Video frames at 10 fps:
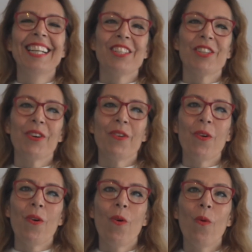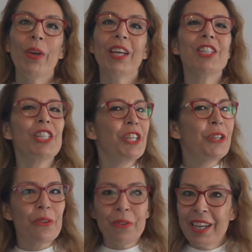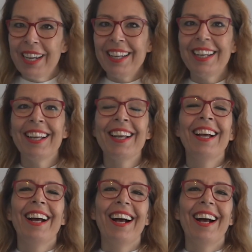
so we continue creating